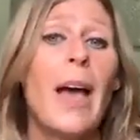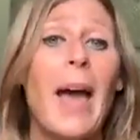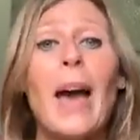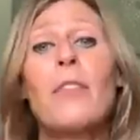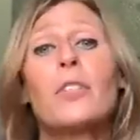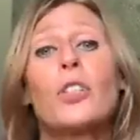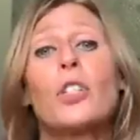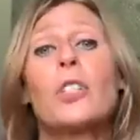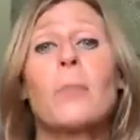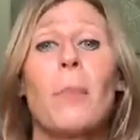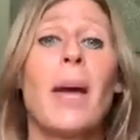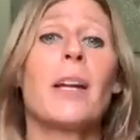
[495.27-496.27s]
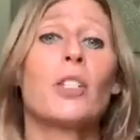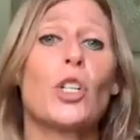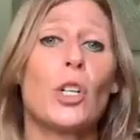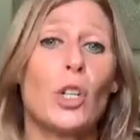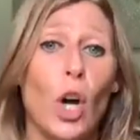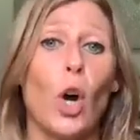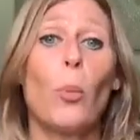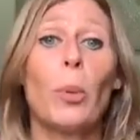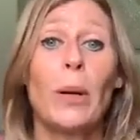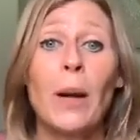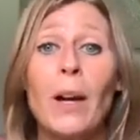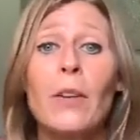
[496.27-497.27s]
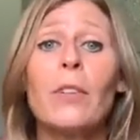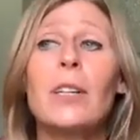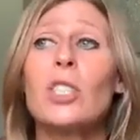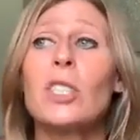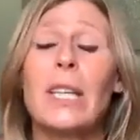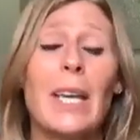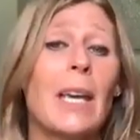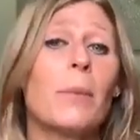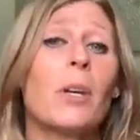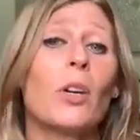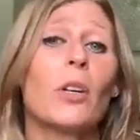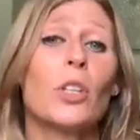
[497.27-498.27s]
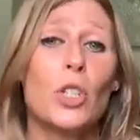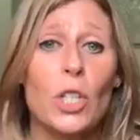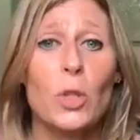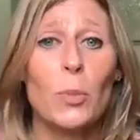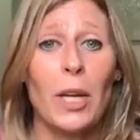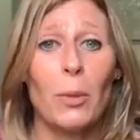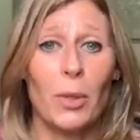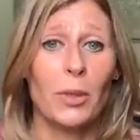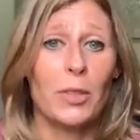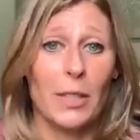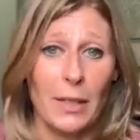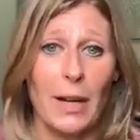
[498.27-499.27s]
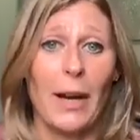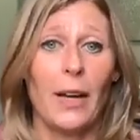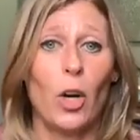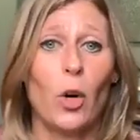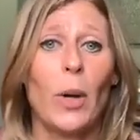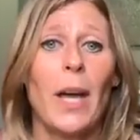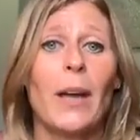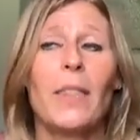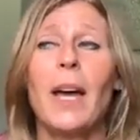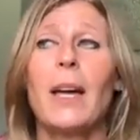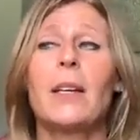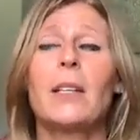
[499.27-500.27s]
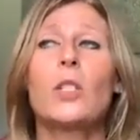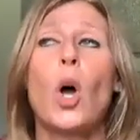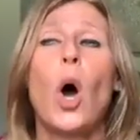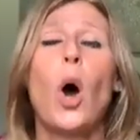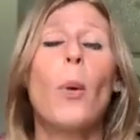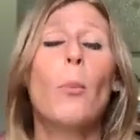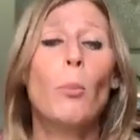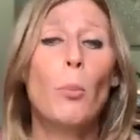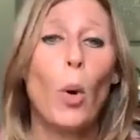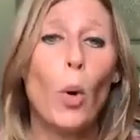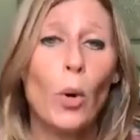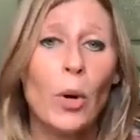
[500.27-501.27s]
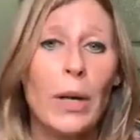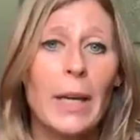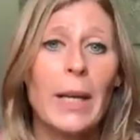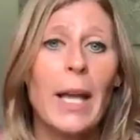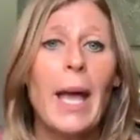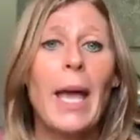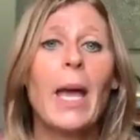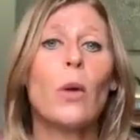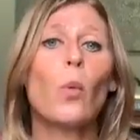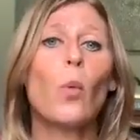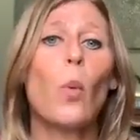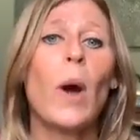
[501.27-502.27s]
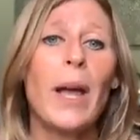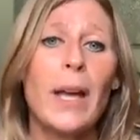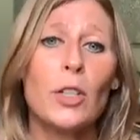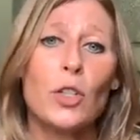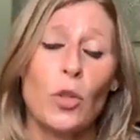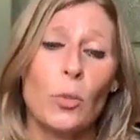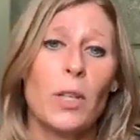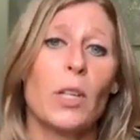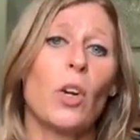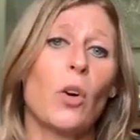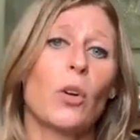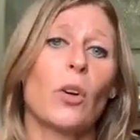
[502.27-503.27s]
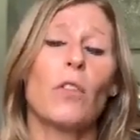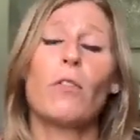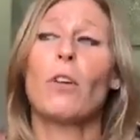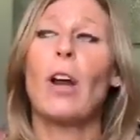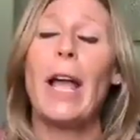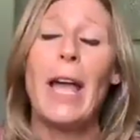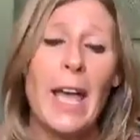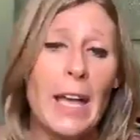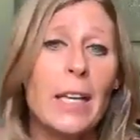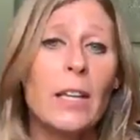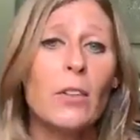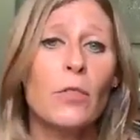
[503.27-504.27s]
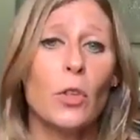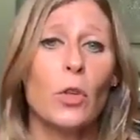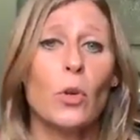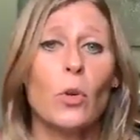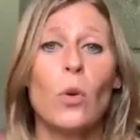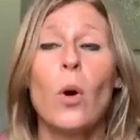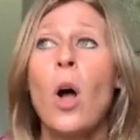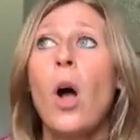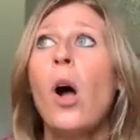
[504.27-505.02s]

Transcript: have to just manage and cope. None of us came here to just pay bills and die. Okay? That is boring and way too mediocre for any of you.